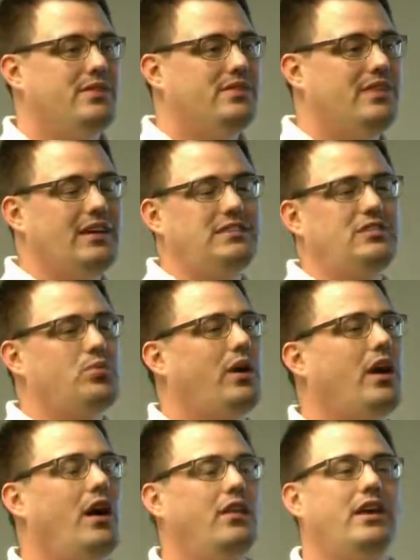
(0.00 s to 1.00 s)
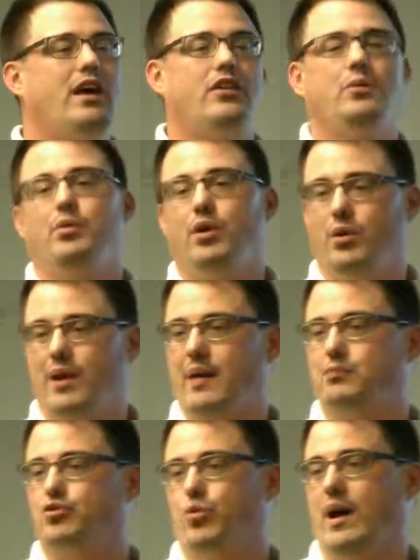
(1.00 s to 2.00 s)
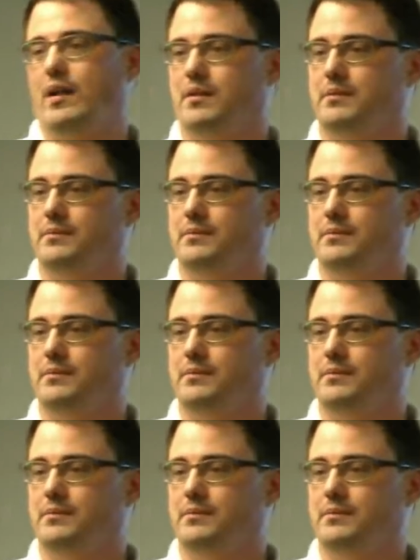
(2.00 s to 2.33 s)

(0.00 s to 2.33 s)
This is where all the other programs run.